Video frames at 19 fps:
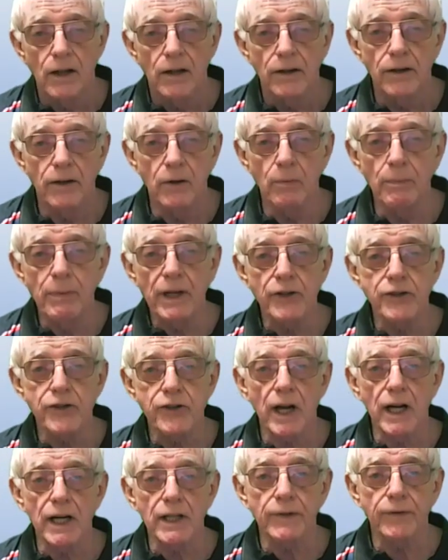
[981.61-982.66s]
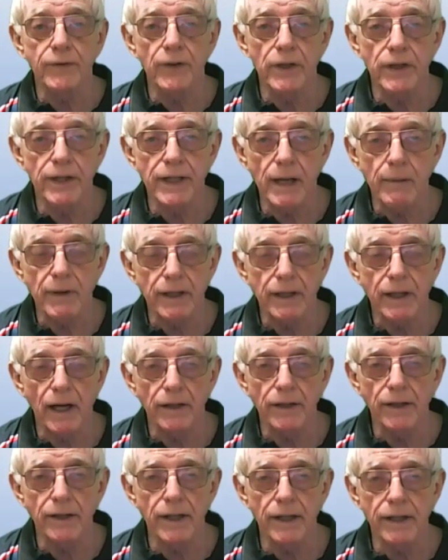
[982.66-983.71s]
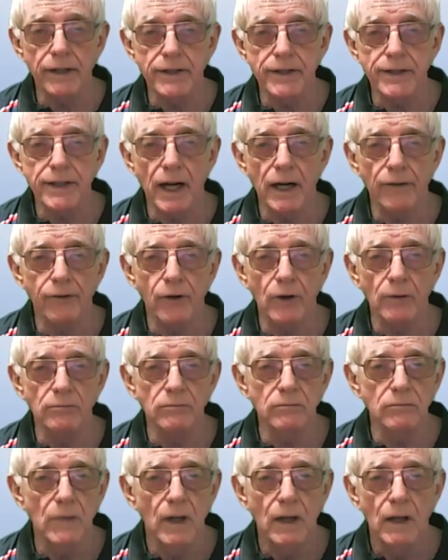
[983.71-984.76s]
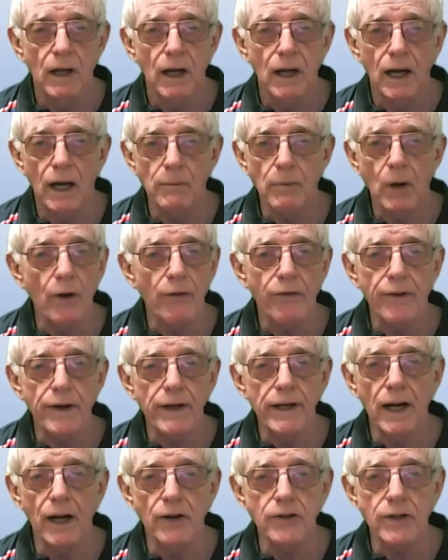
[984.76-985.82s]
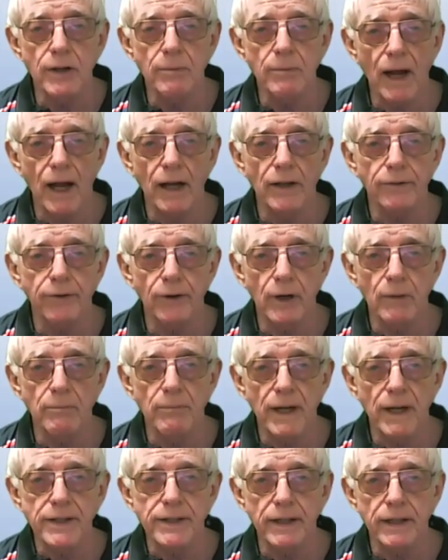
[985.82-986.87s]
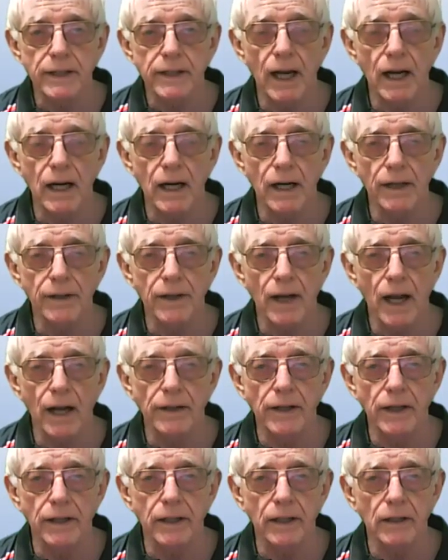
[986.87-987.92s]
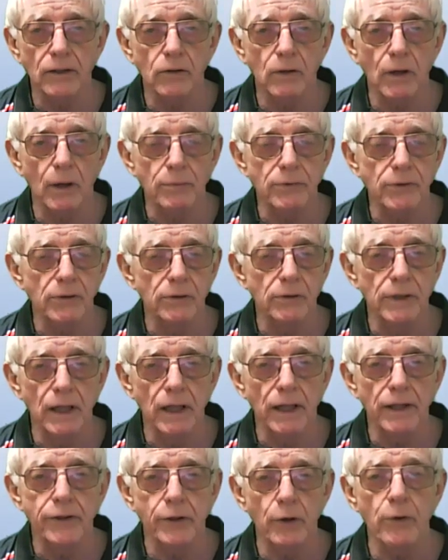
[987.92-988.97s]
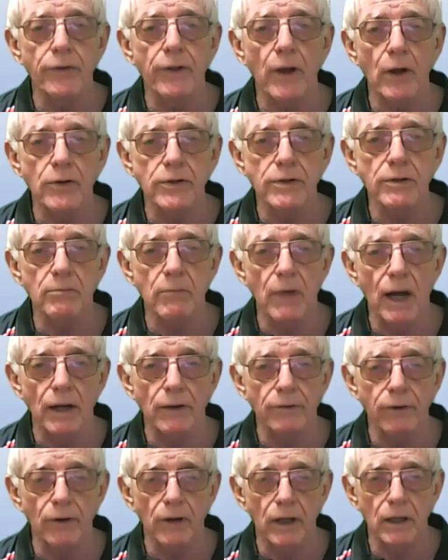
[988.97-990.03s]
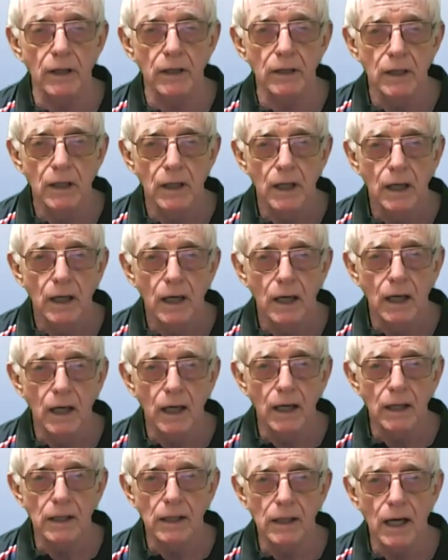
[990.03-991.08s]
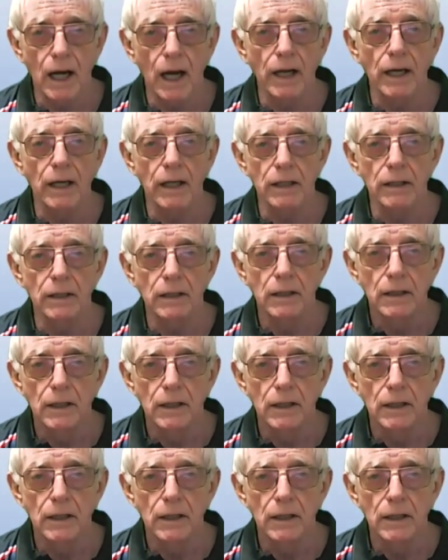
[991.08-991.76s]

There will be a charge for your debit card, and they can start from about 300 baht for a basic card, and they can go up to nearly 2,000 baht for a higher